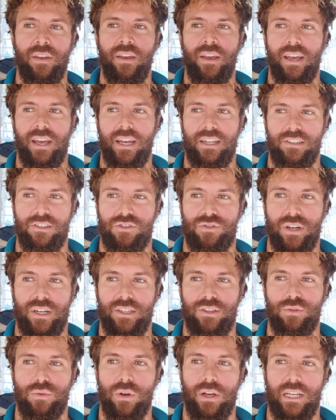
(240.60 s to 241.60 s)
and try
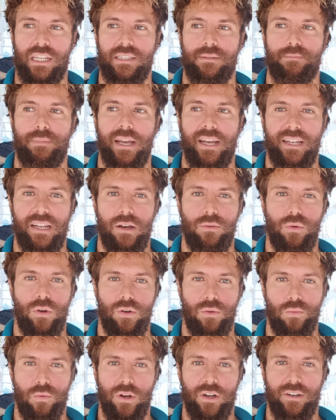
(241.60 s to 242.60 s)
to expand our
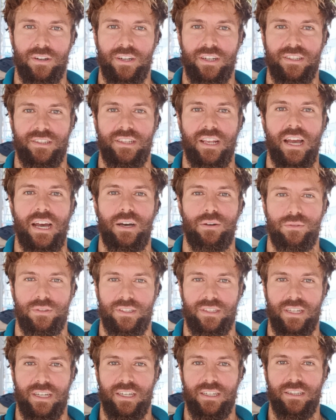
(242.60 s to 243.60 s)
awareness
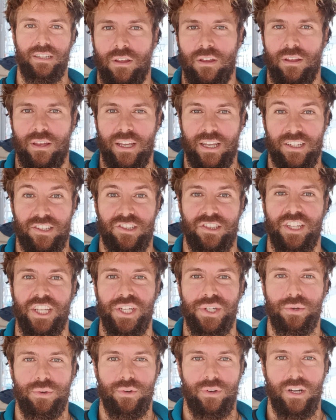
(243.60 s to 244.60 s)
outside,
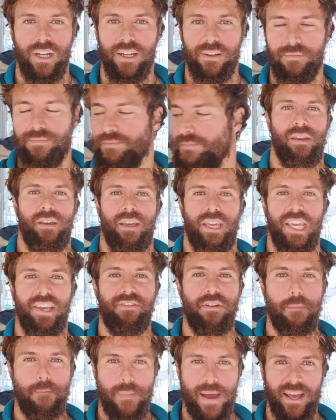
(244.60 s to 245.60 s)
exteriorly.
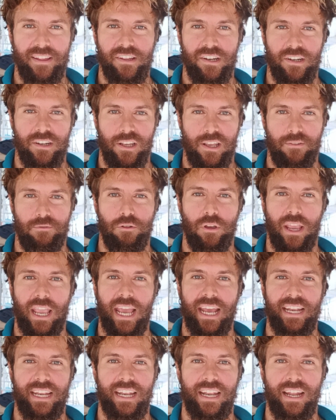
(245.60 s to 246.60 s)
Even better if we
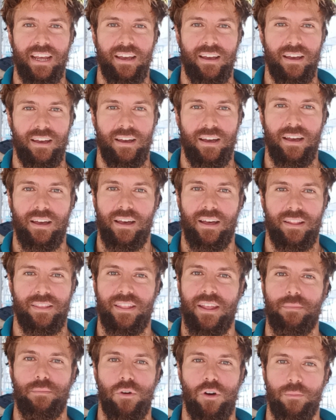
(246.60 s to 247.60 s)
can, at
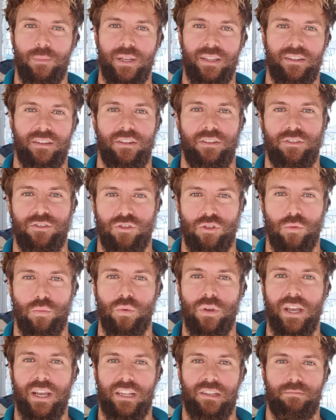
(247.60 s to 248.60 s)
that moment, so we
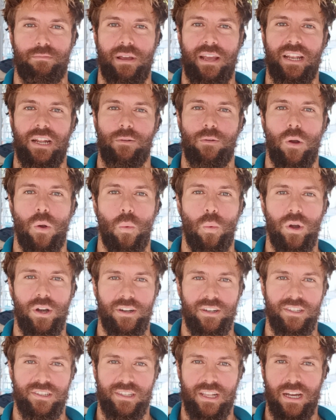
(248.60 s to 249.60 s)
expand our
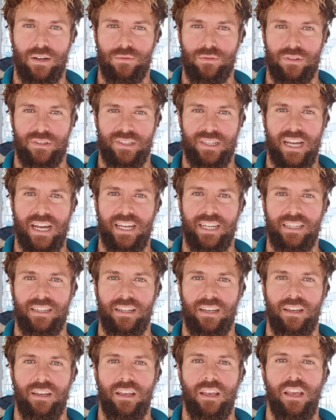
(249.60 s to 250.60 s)
awareness outside,
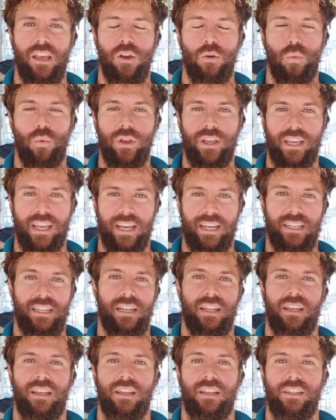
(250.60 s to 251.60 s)
we can
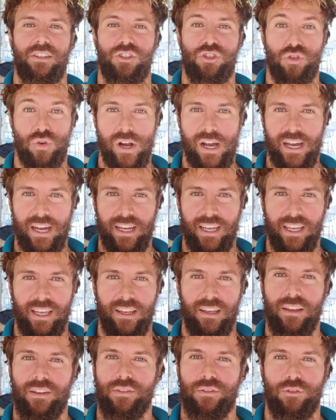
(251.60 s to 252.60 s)
try
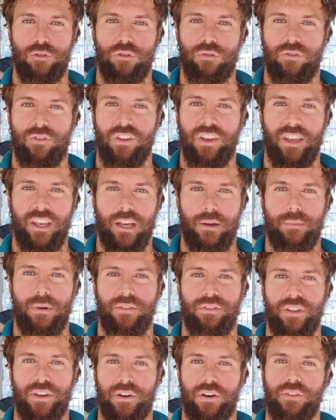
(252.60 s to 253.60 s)
to think about
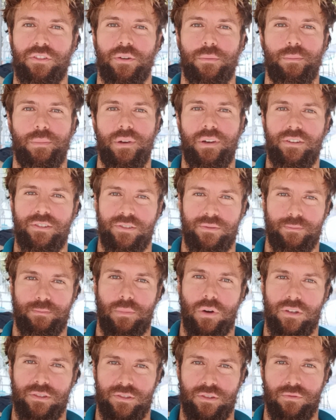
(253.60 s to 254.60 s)
the other person's
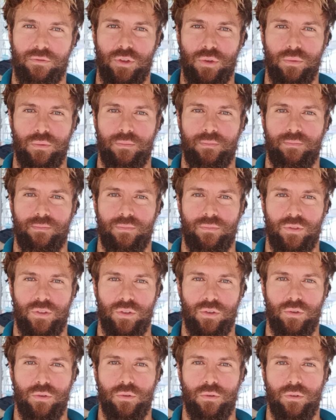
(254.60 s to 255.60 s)
point of view.
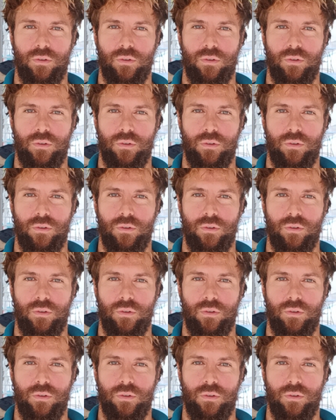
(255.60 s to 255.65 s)
So